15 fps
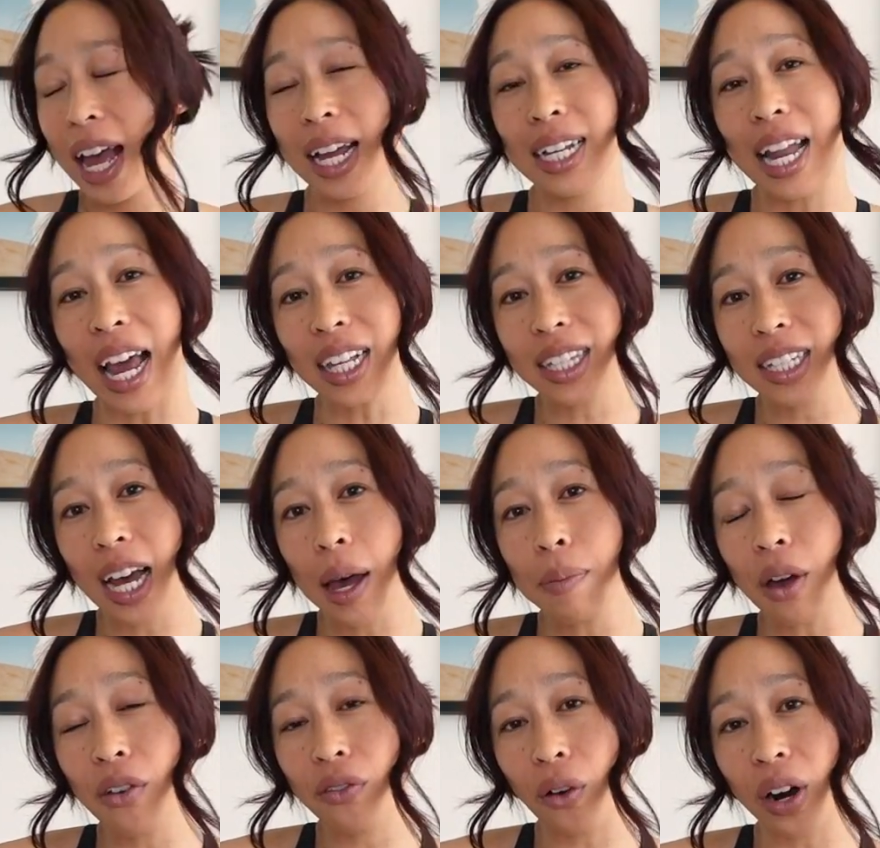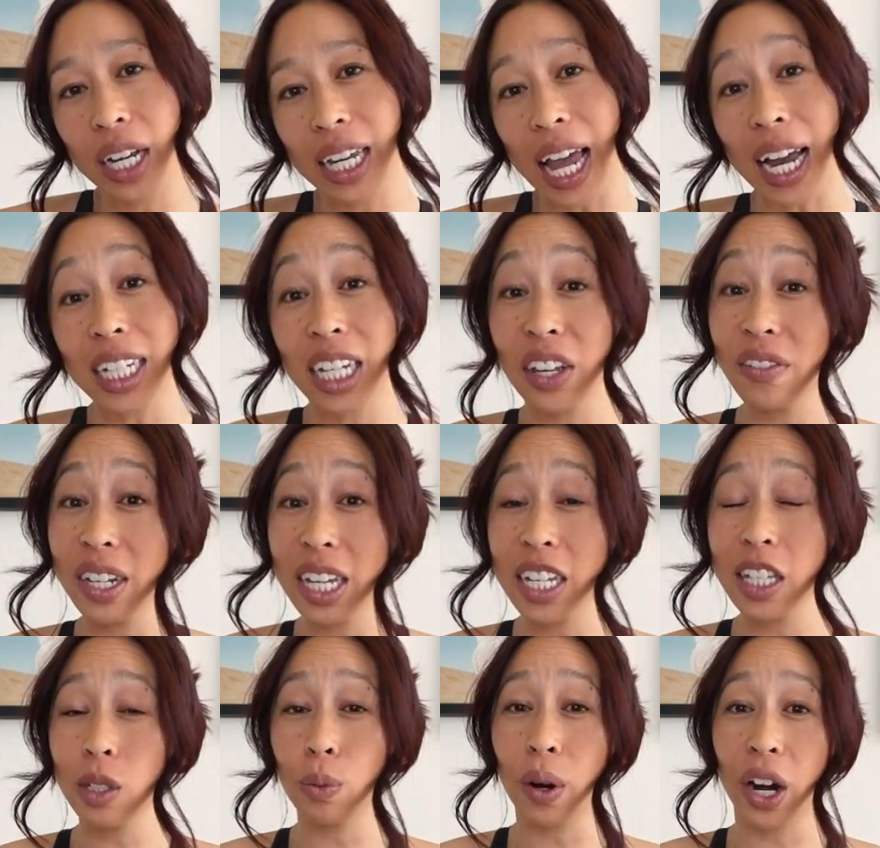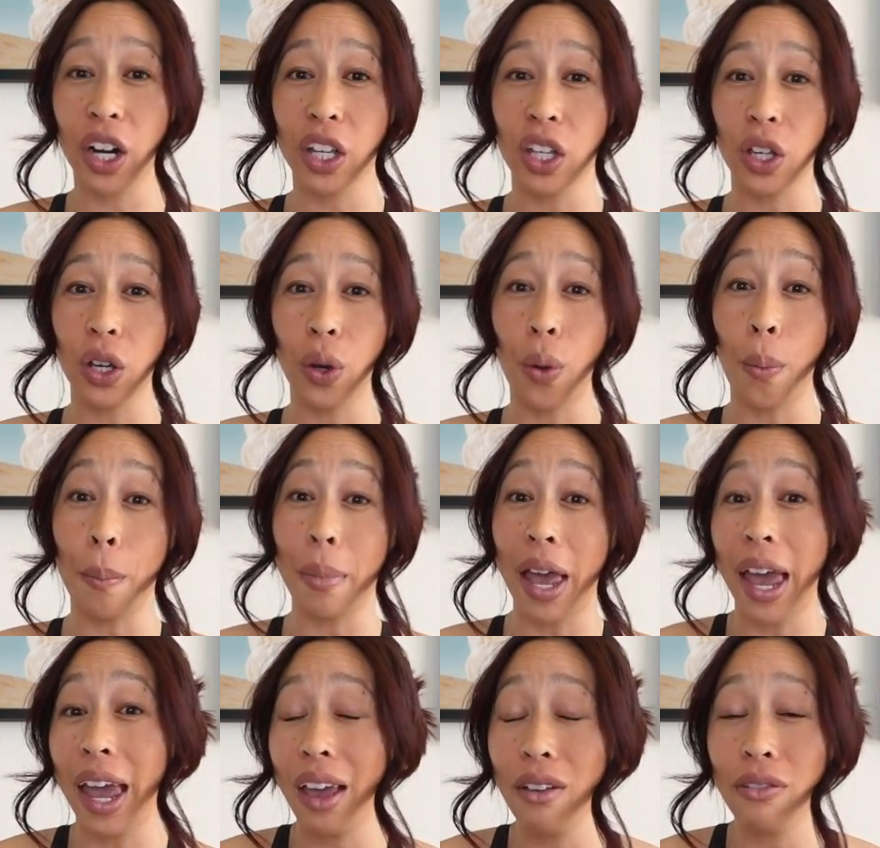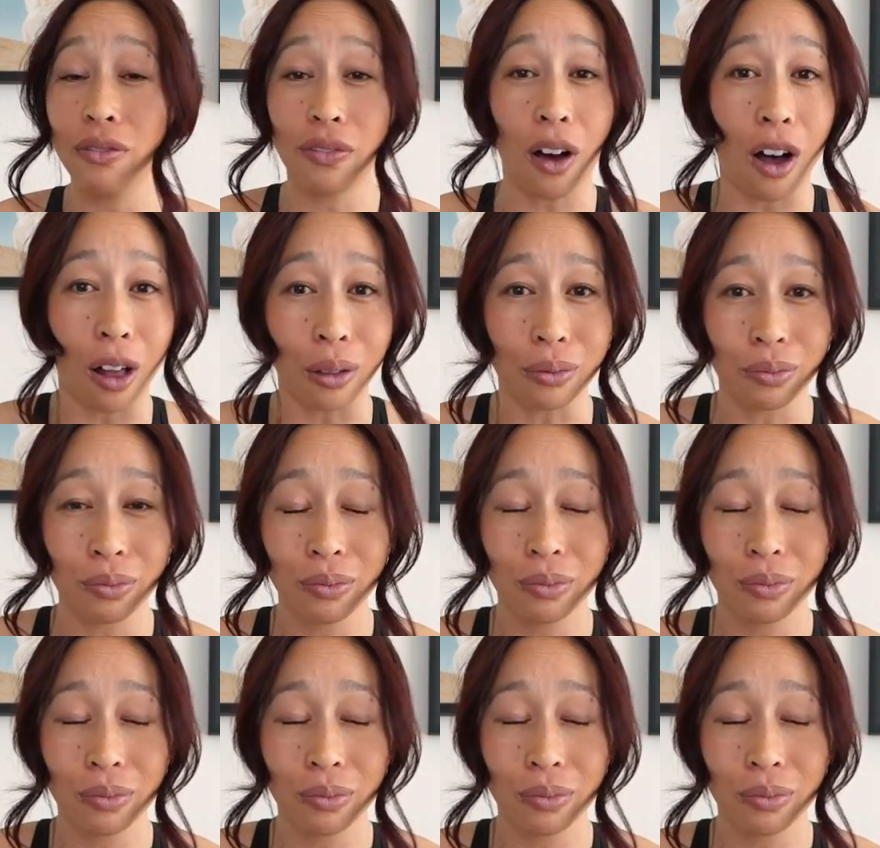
Next up, avoiding activities where you may fall.